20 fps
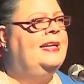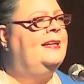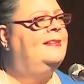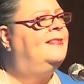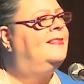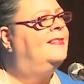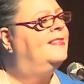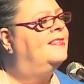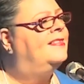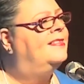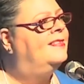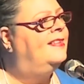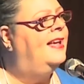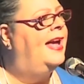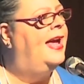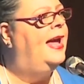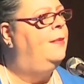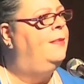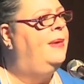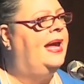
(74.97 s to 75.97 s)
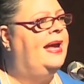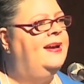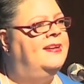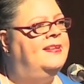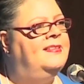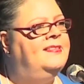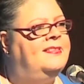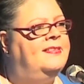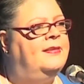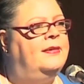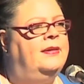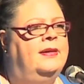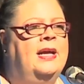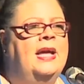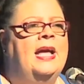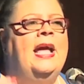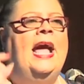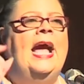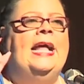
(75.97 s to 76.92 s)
gets the same answer.